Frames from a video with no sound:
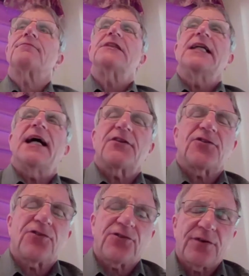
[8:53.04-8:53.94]
Yes.
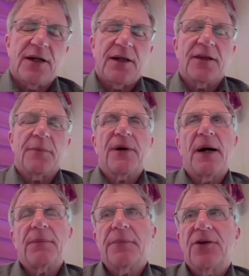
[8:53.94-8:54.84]
The
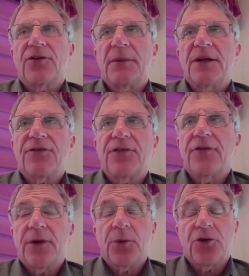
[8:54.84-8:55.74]
problem is,
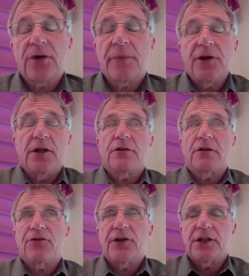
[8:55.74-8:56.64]
if there was something
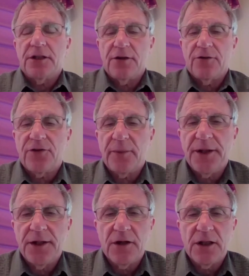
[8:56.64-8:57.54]
definitive,
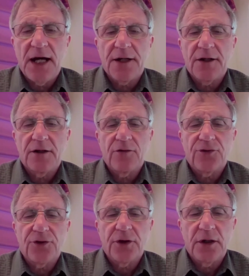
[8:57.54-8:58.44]
there are a lot
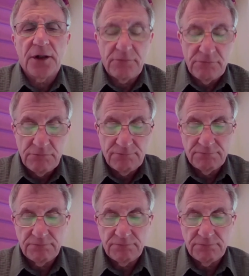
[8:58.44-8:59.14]
of,